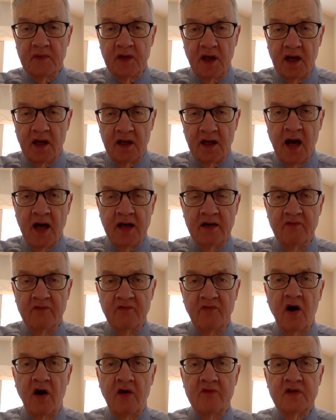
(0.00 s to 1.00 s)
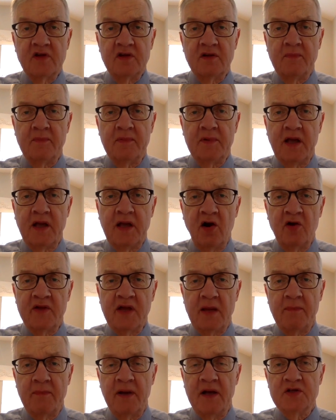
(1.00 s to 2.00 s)
I got involved in the care of
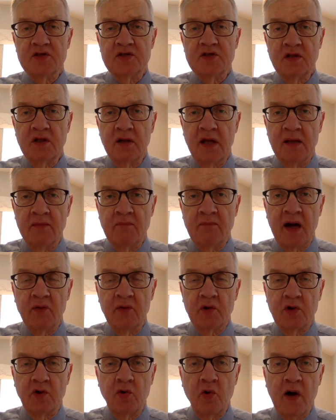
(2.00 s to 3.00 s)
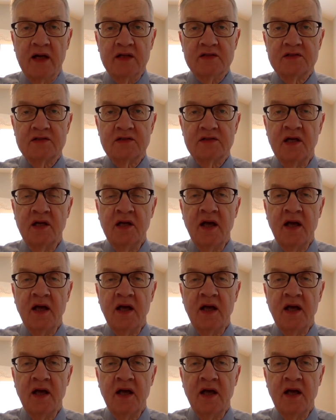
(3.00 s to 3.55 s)
that patient at my request.